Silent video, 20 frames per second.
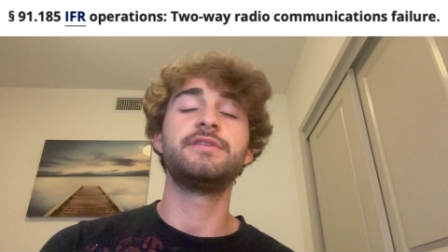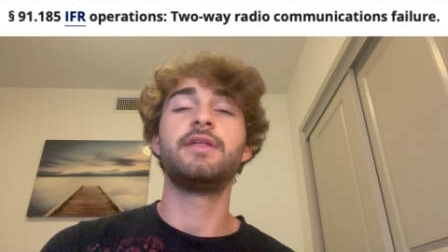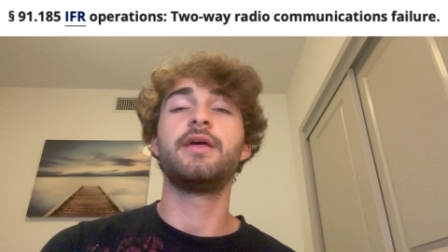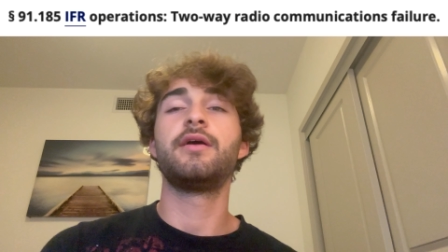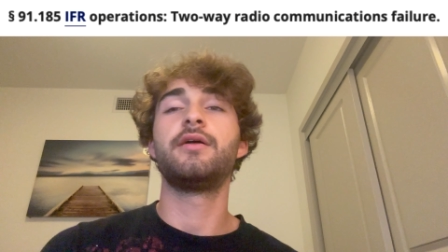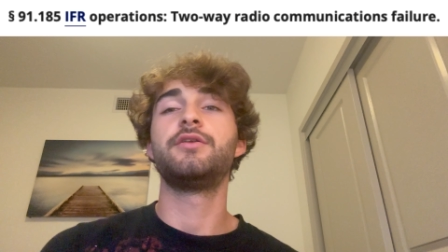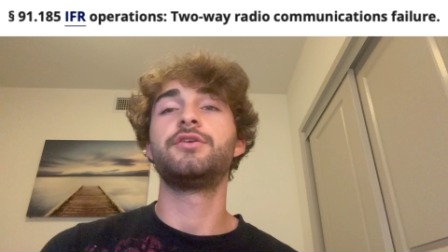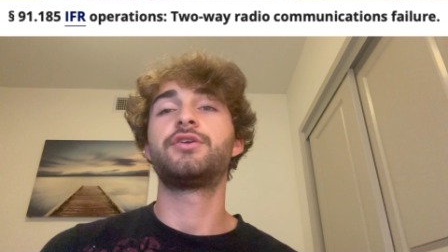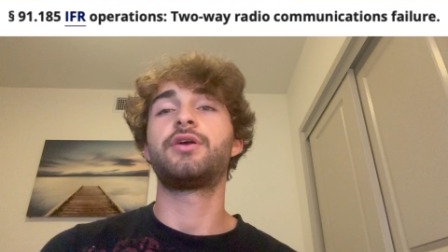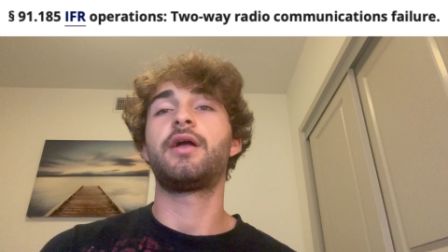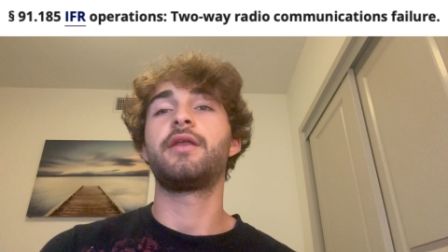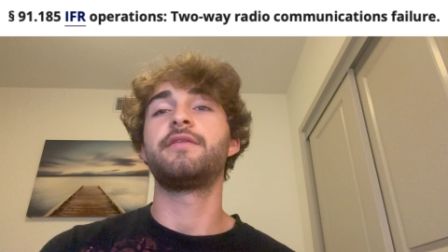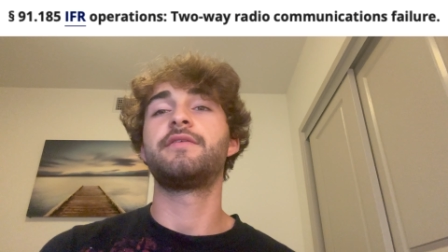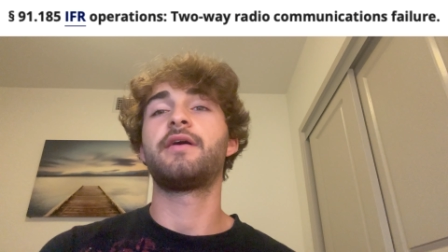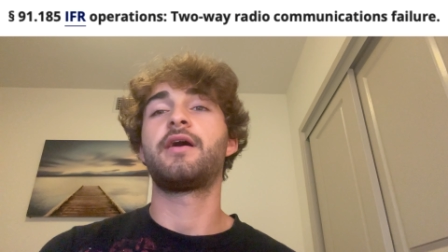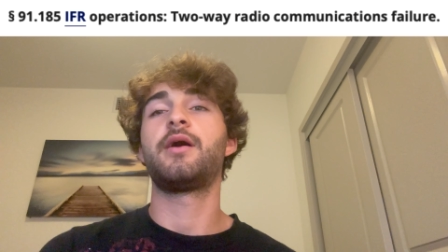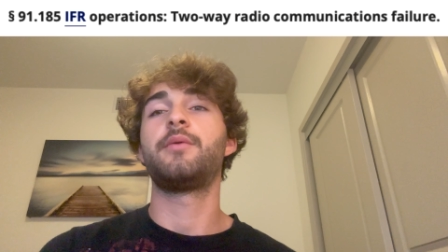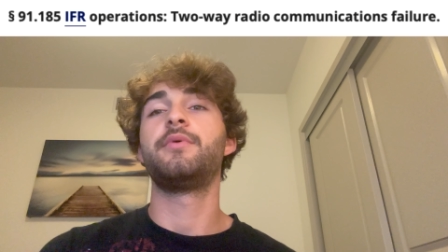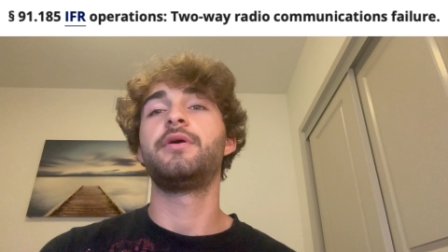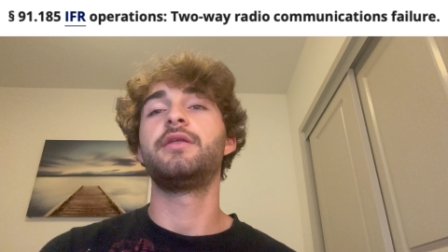then try to
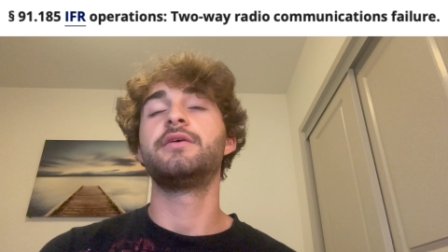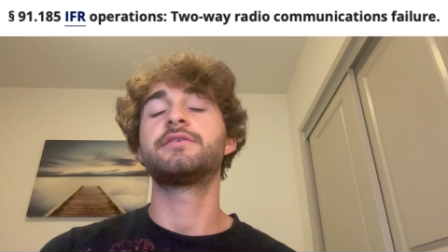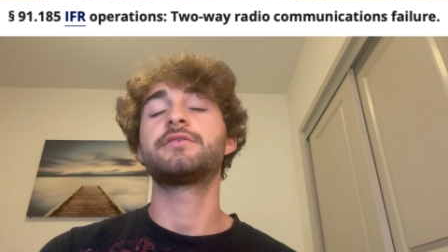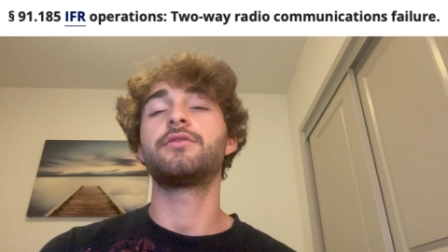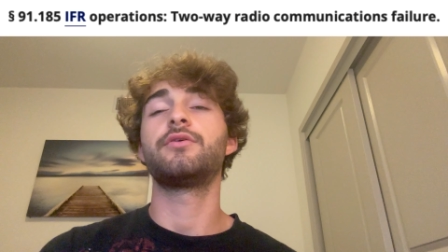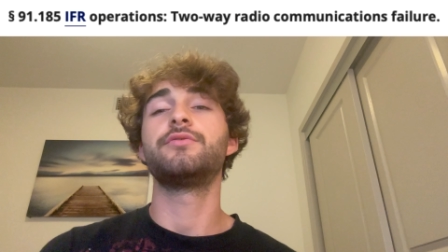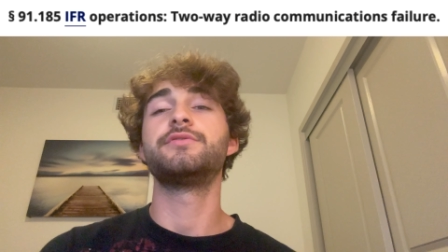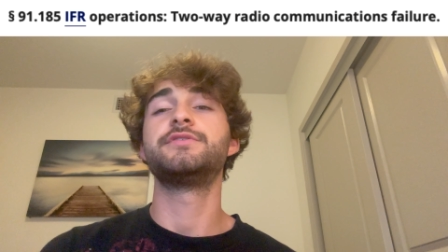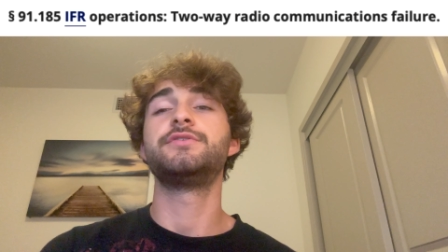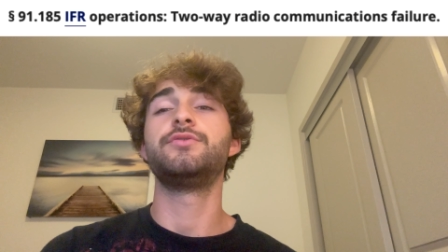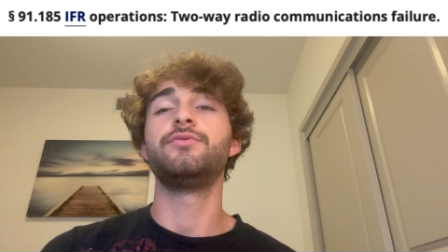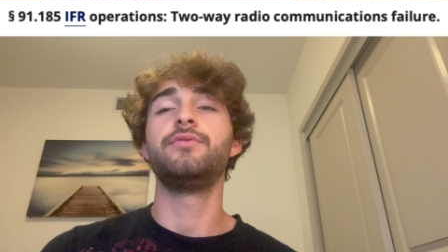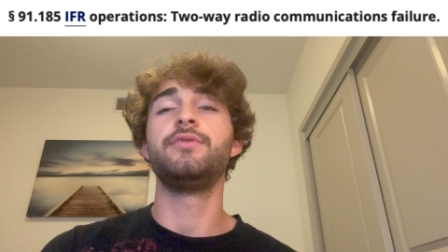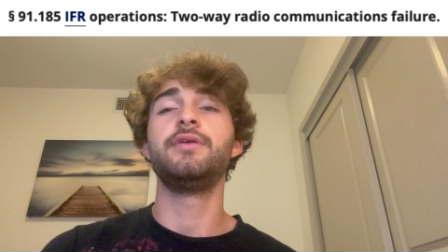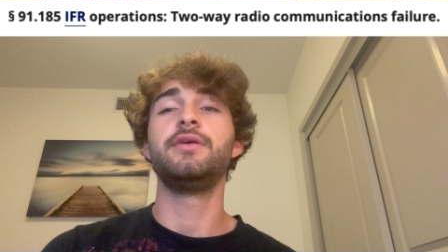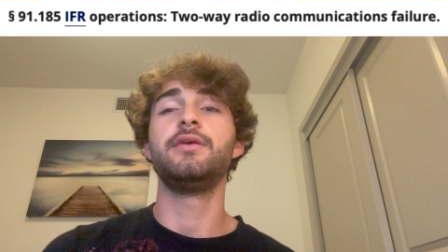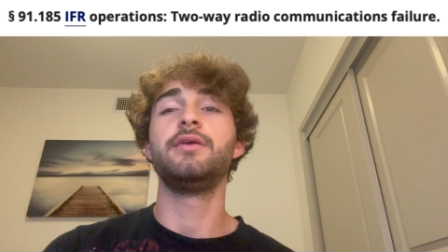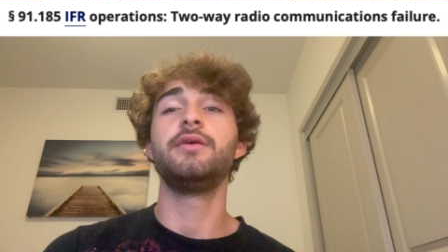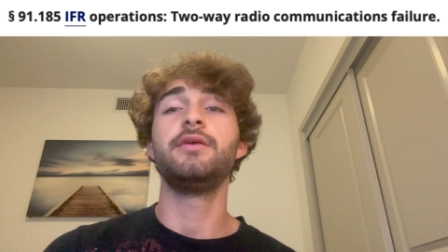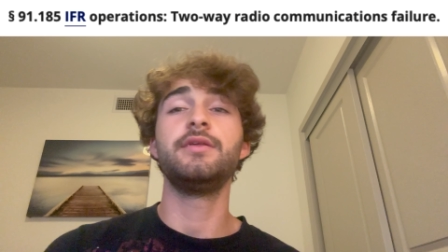time it as close to
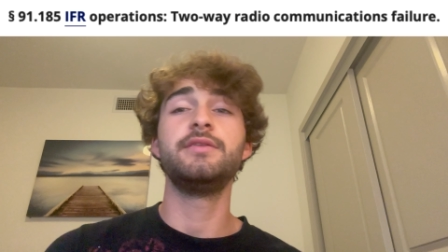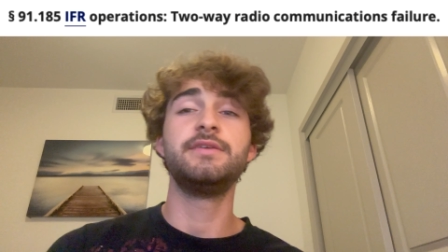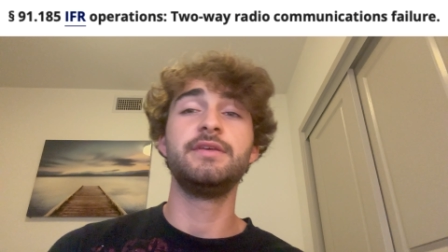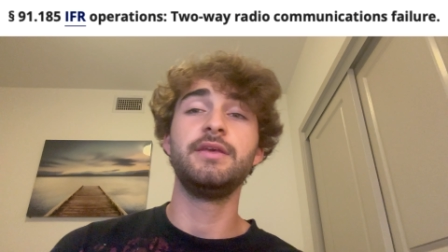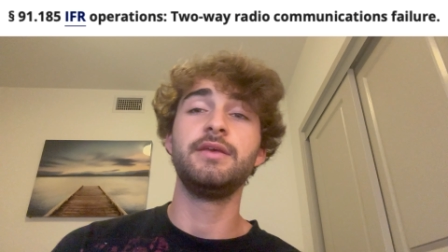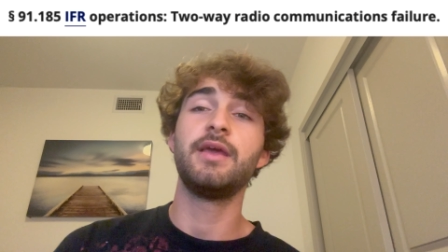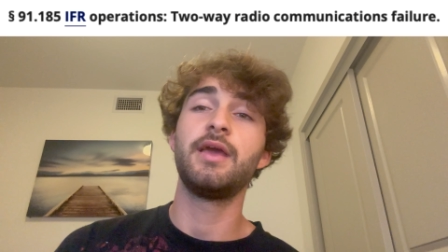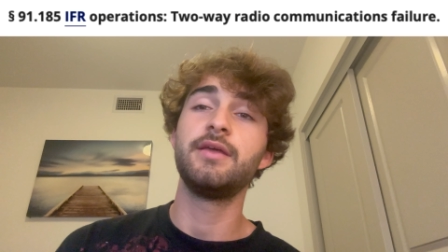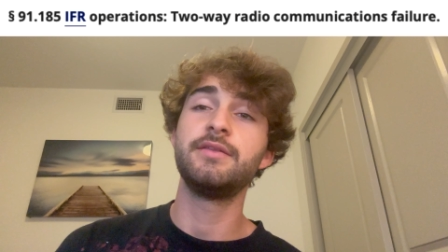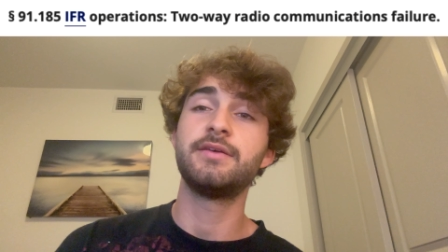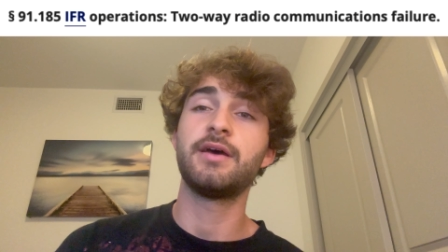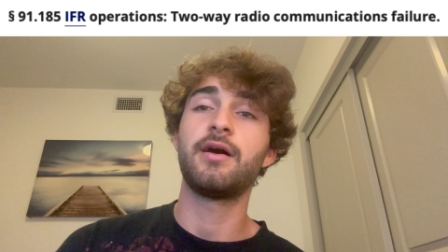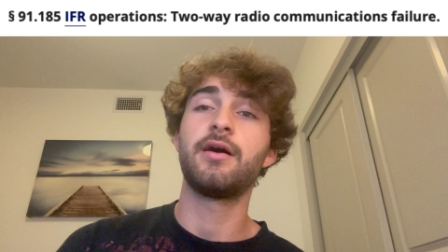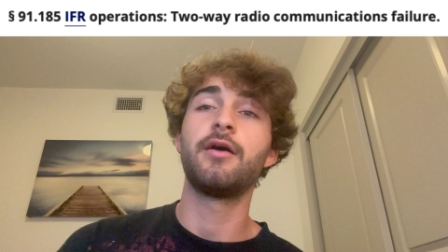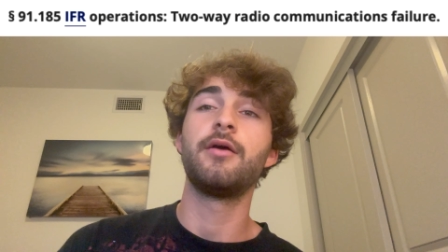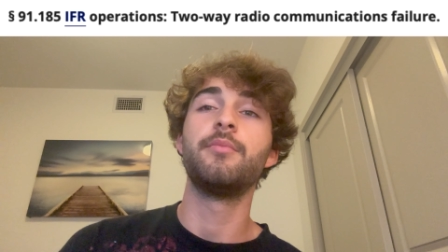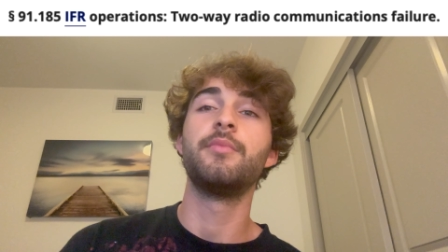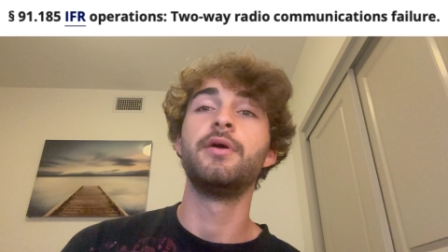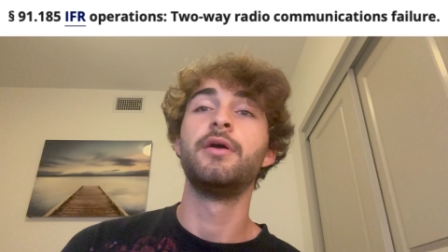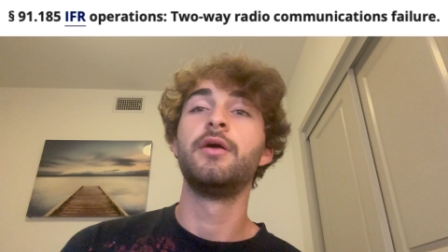the ETA
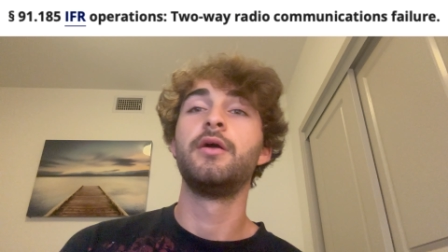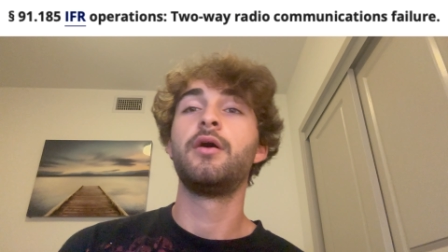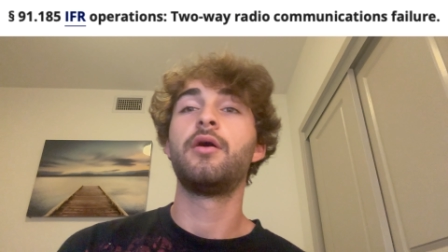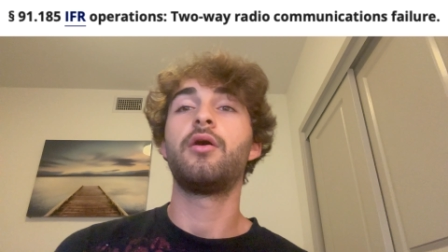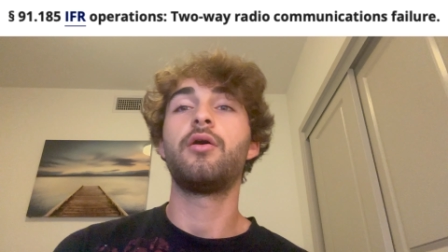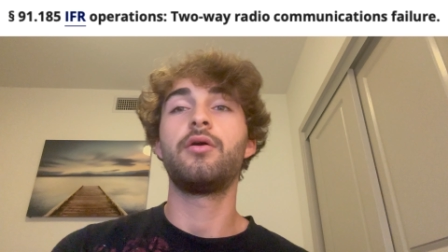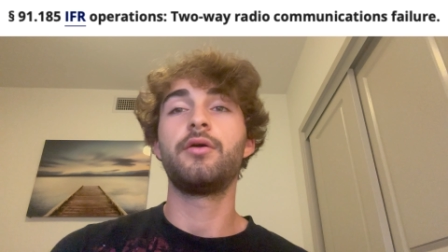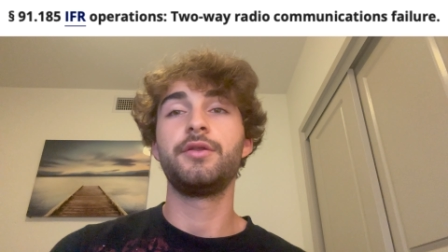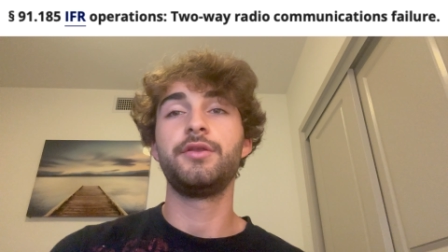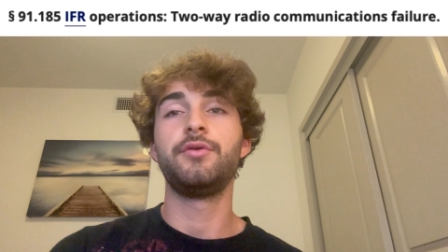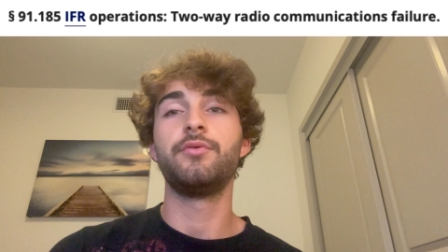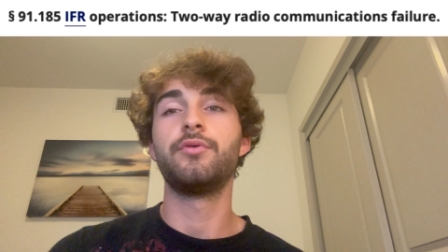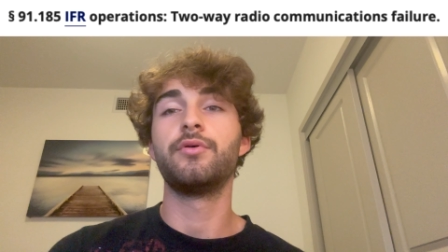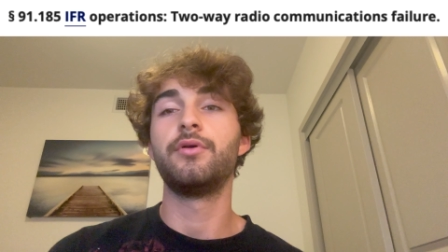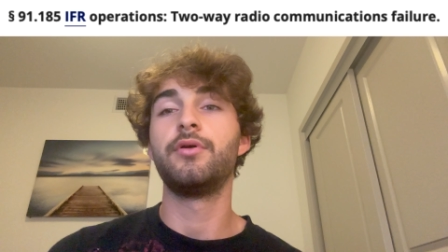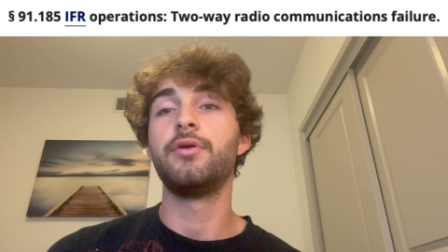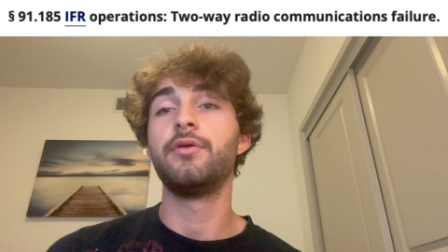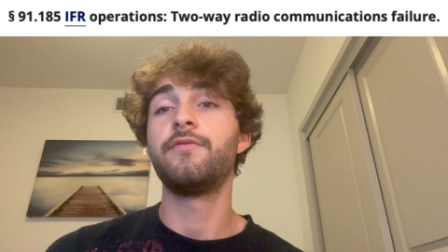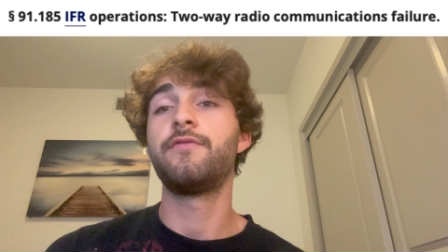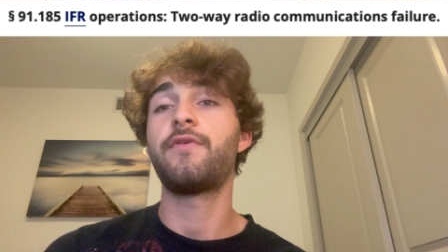time on
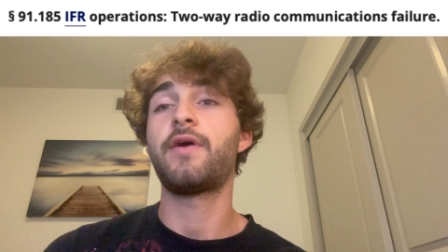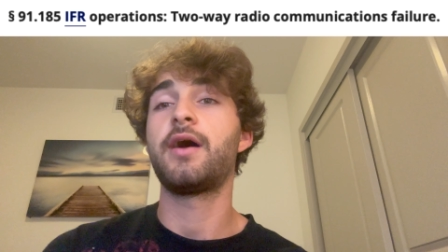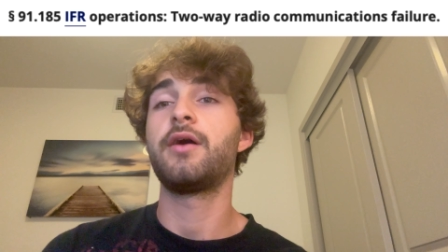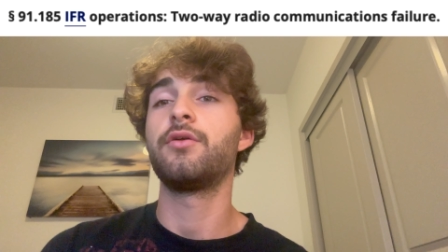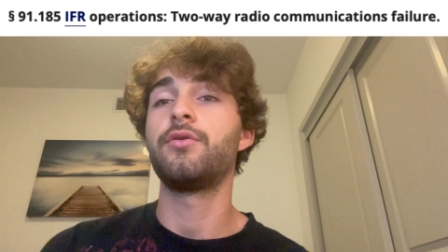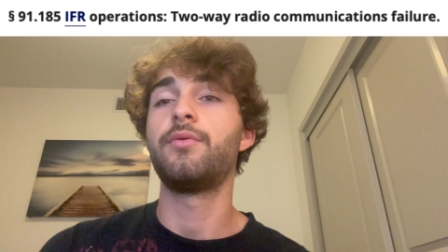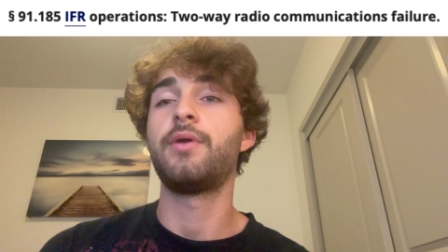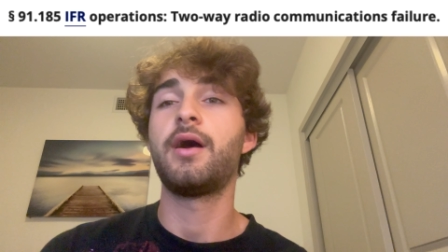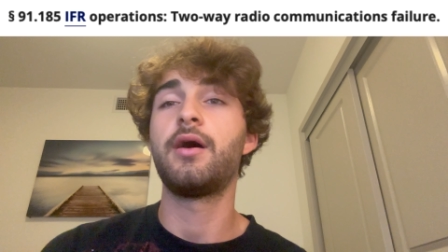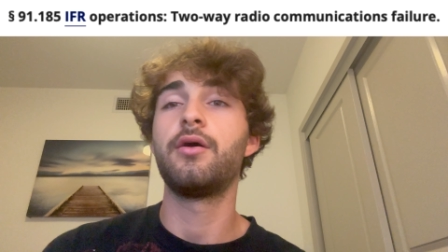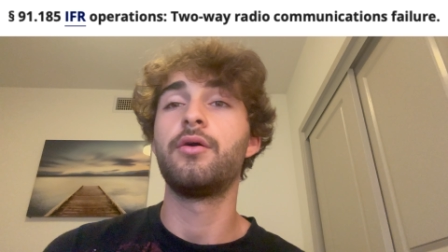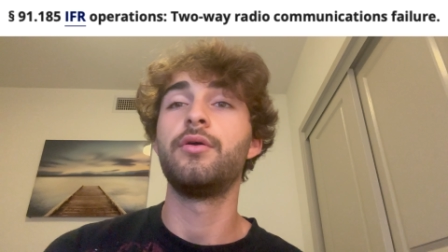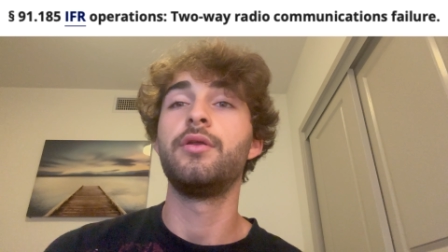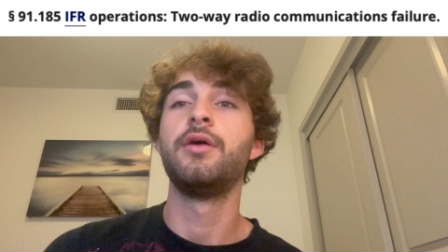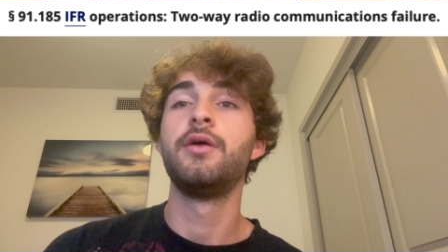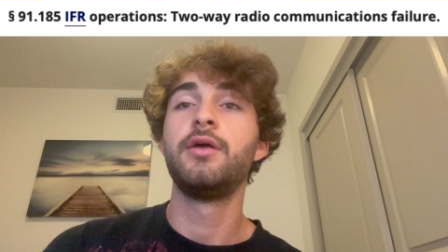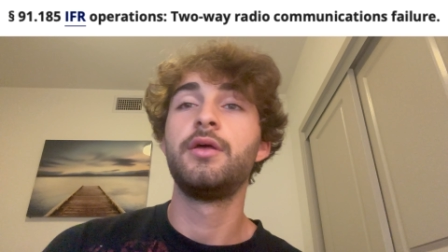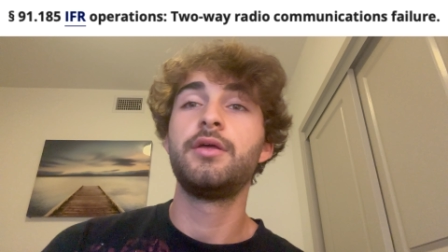your filed route,